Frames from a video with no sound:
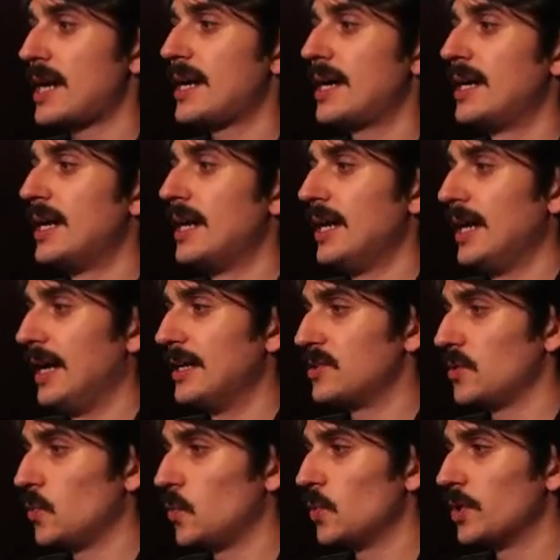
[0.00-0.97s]
has all
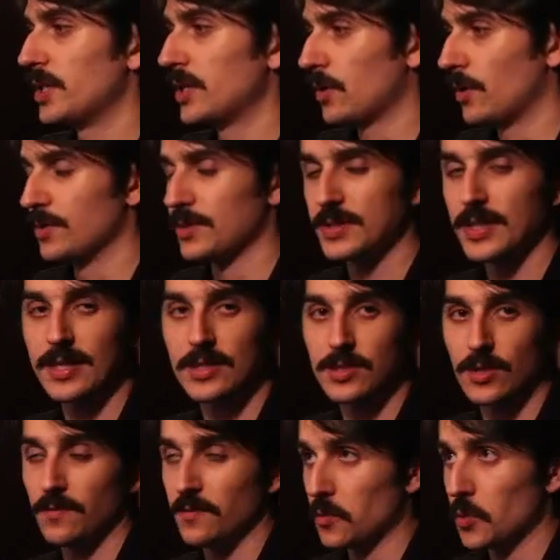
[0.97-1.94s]
the context of all of
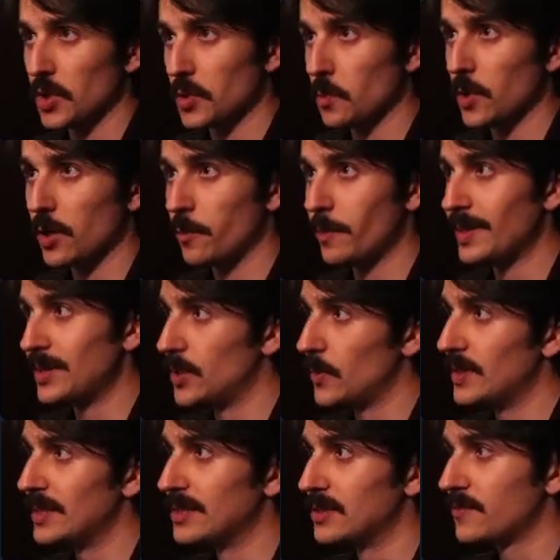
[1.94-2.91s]
the work we've been doing this
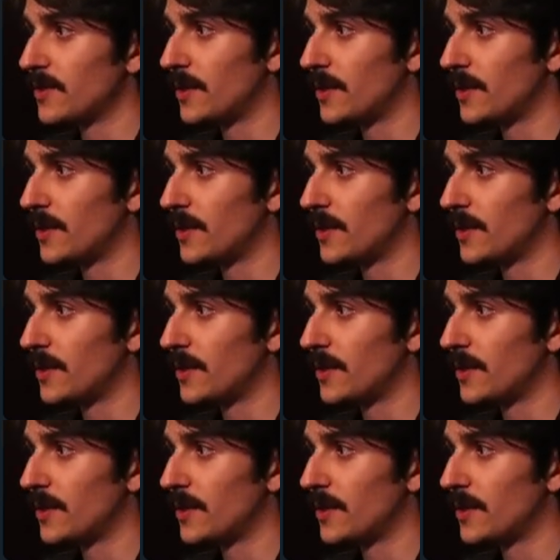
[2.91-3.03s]
far.